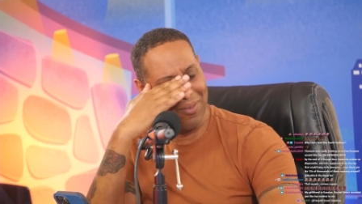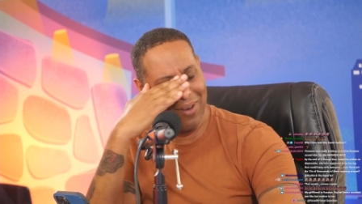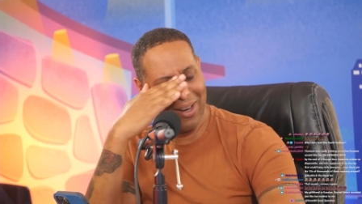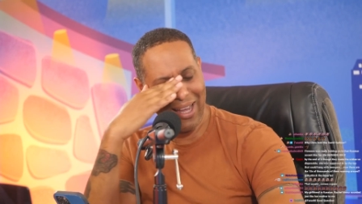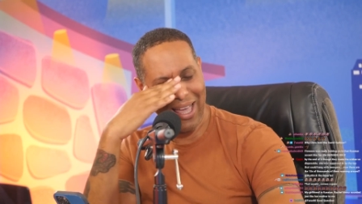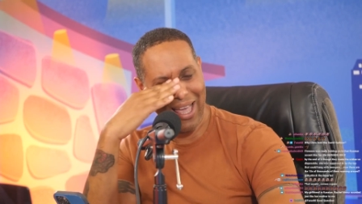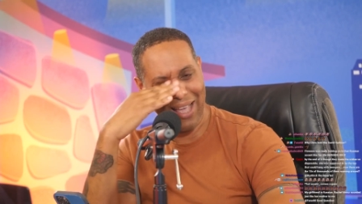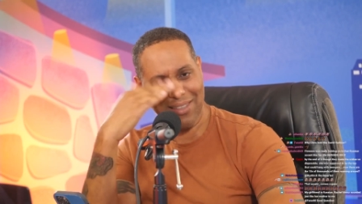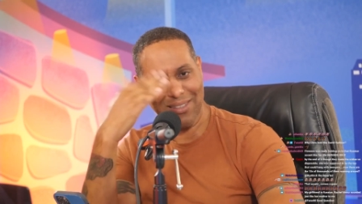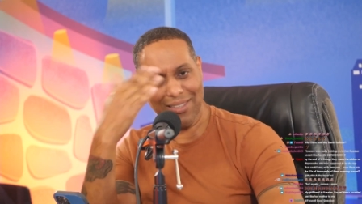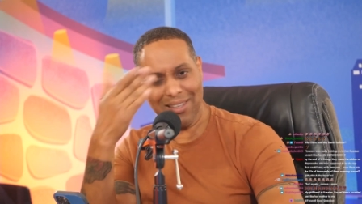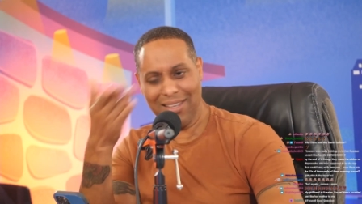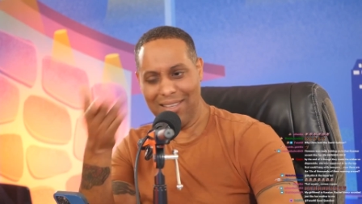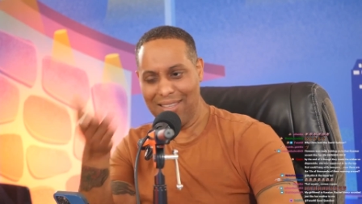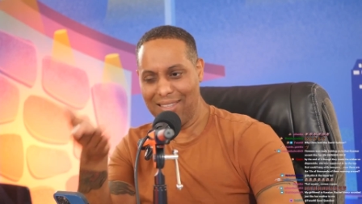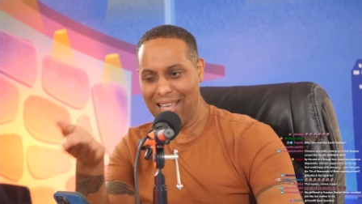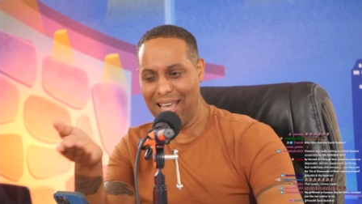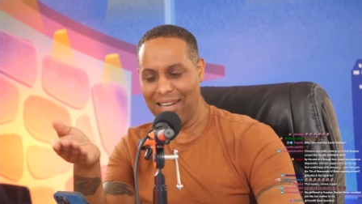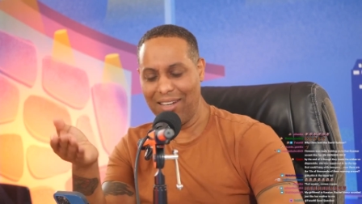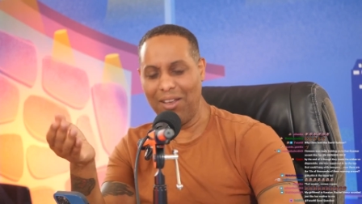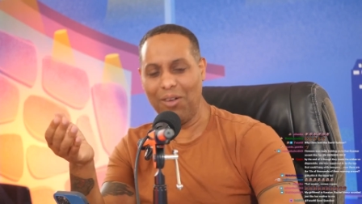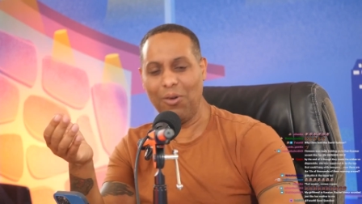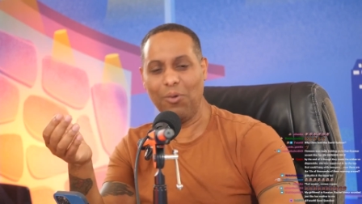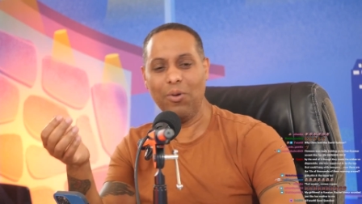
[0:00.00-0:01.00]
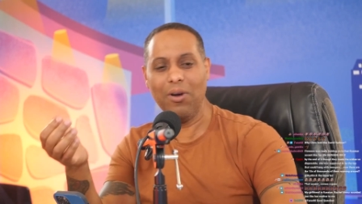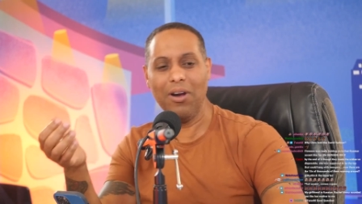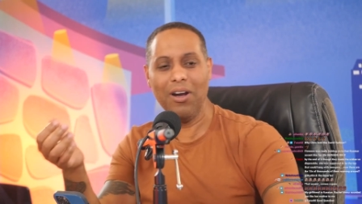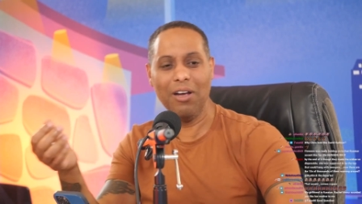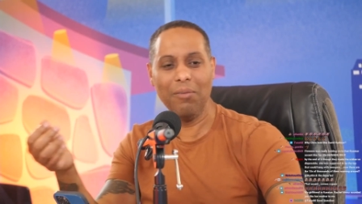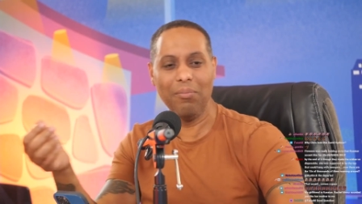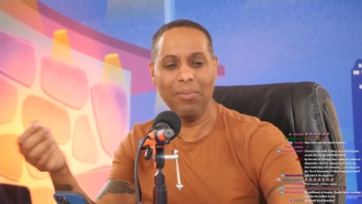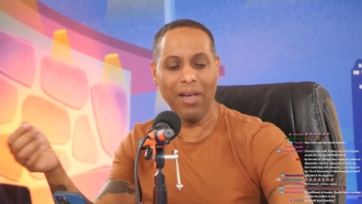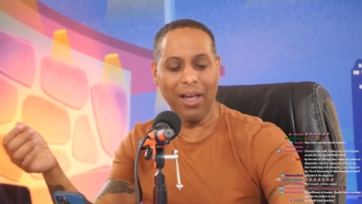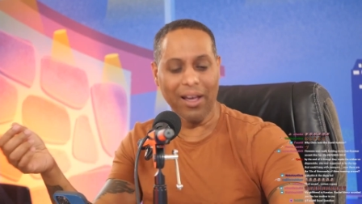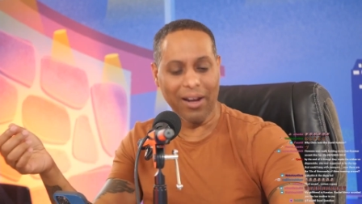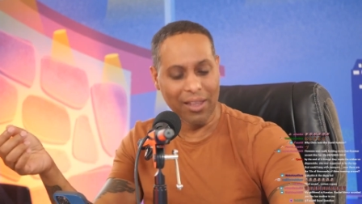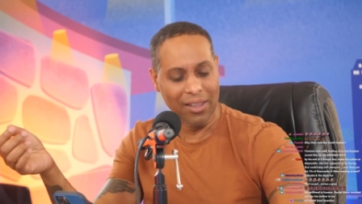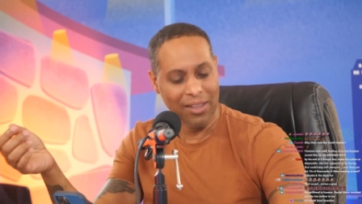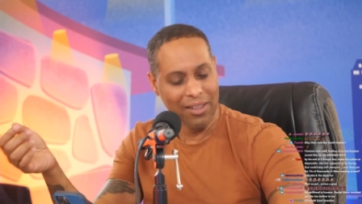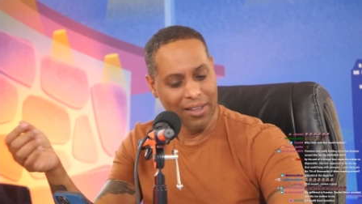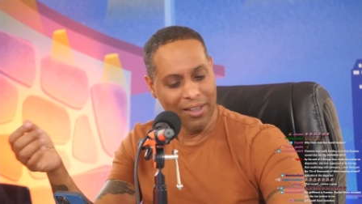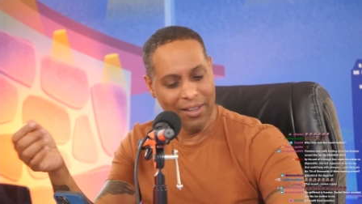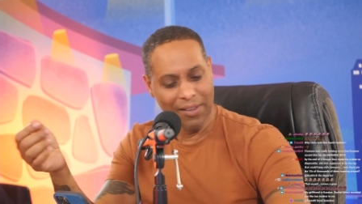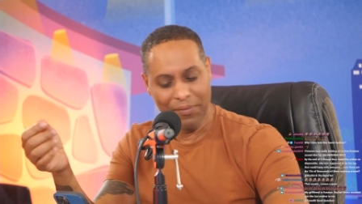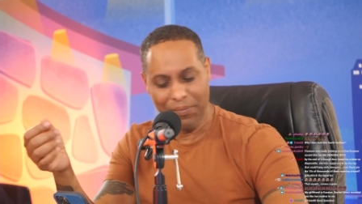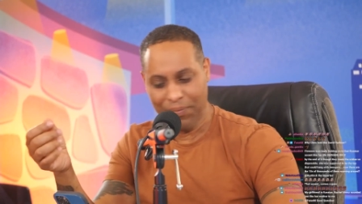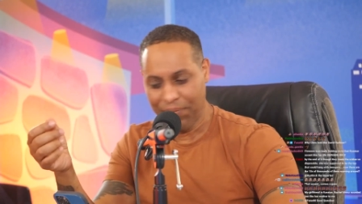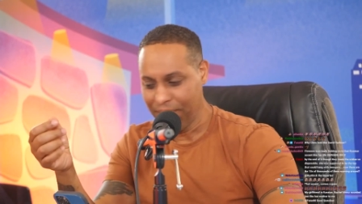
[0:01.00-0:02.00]
what accent is that? Don't worry about it.
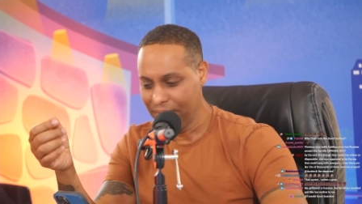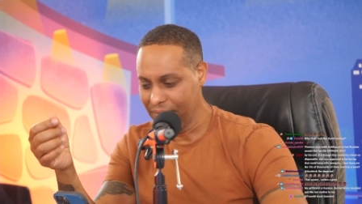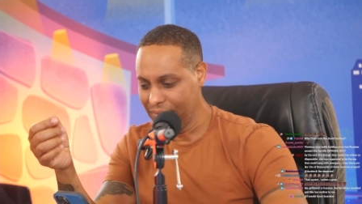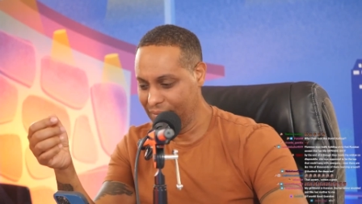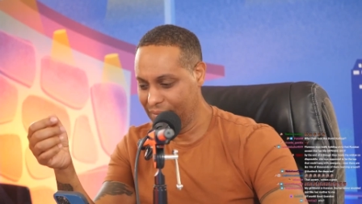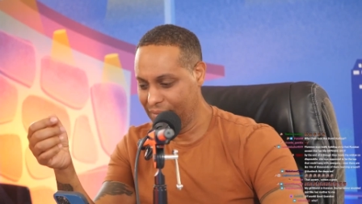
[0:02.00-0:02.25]
Mm.